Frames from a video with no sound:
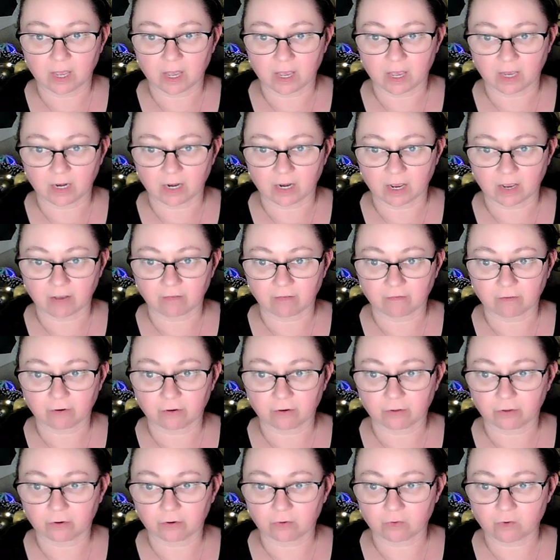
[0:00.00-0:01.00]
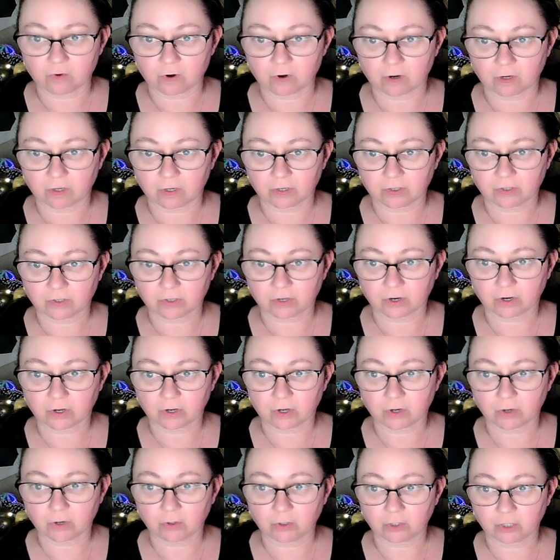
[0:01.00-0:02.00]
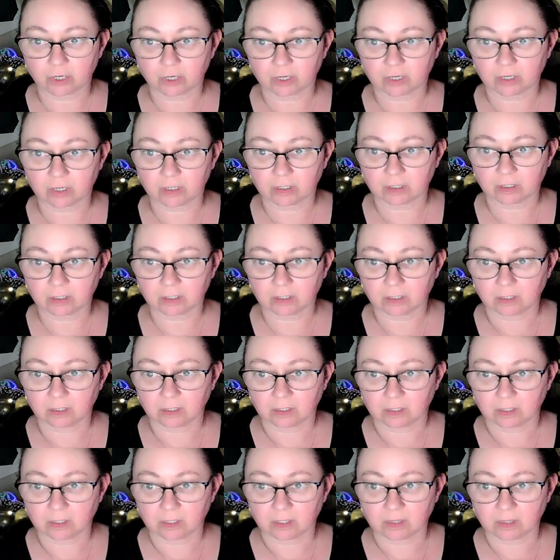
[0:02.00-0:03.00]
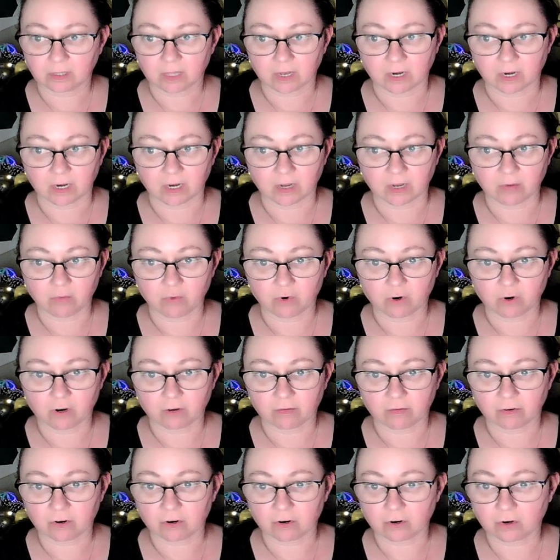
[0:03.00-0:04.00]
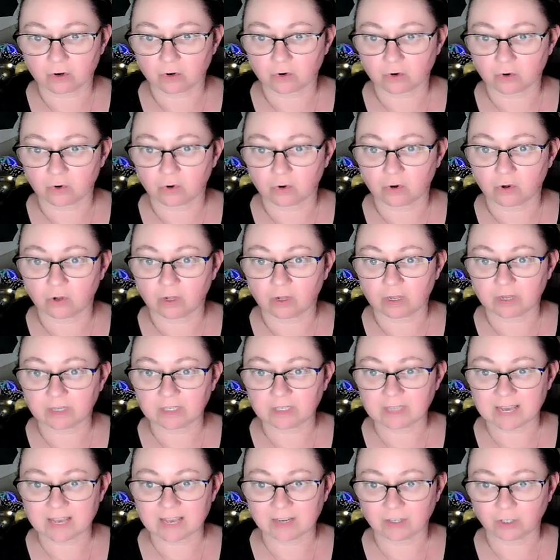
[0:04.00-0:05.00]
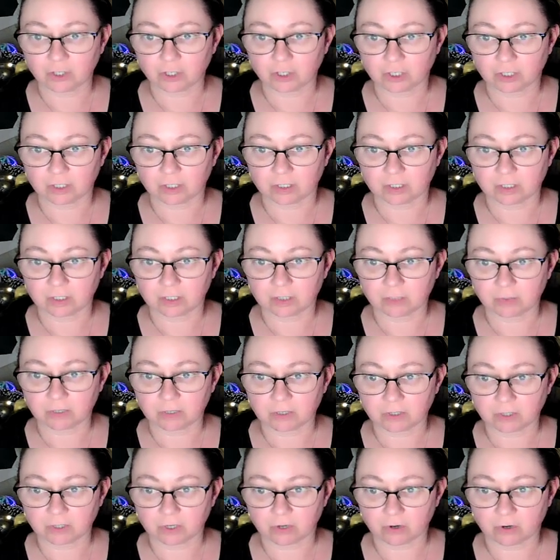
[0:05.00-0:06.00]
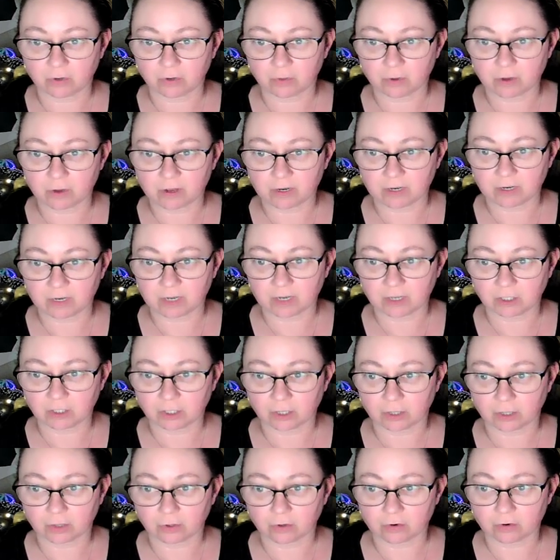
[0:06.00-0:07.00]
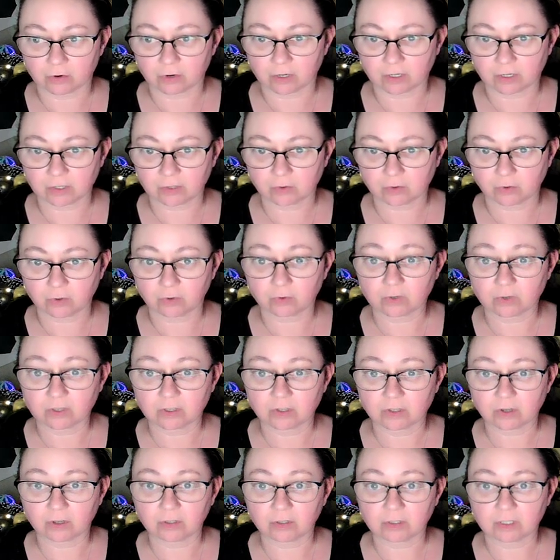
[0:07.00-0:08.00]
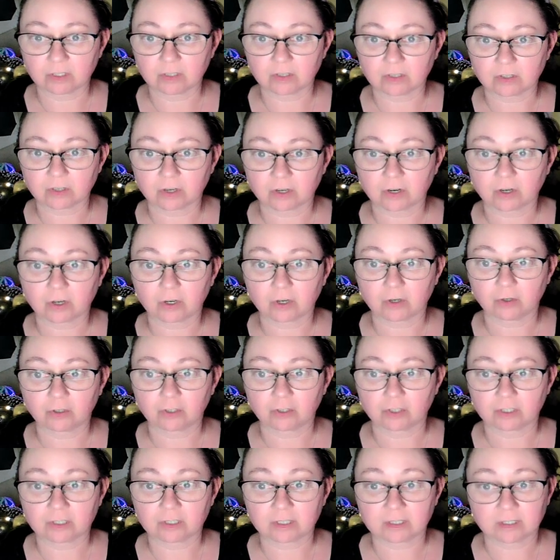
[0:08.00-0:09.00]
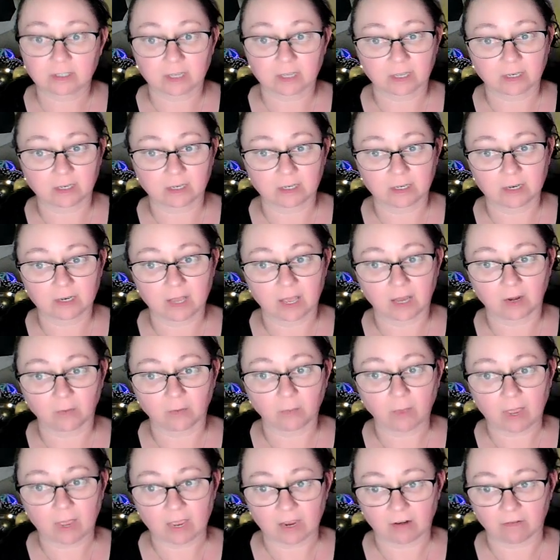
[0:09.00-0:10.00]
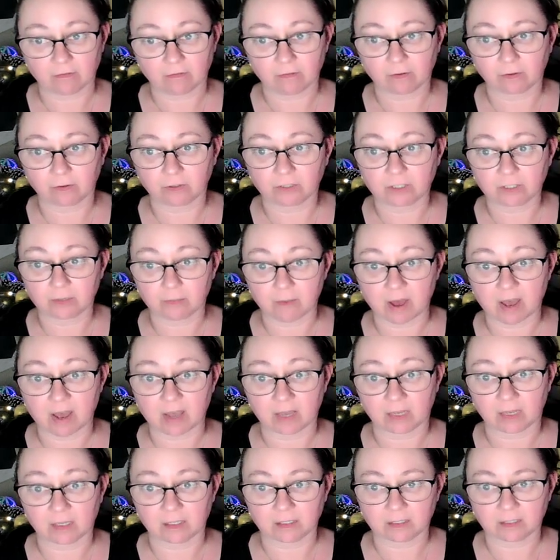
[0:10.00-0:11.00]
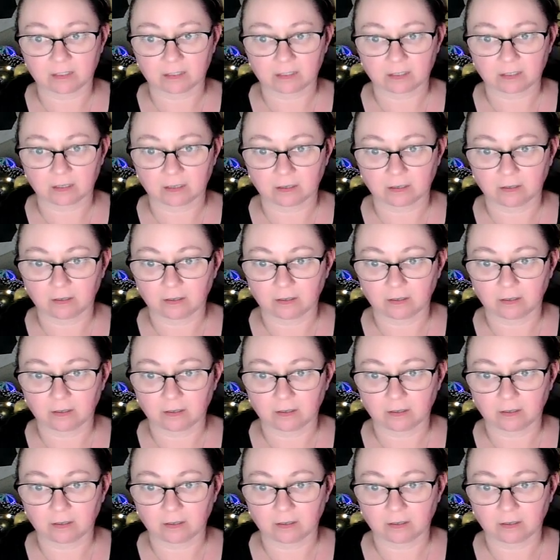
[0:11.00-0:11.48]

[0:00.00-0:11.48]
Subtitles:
and I further warned Sarkoja that any more of her cruel attentions bestowed upon Deja Thoris would result in Sarkoja's sudden and painful demise.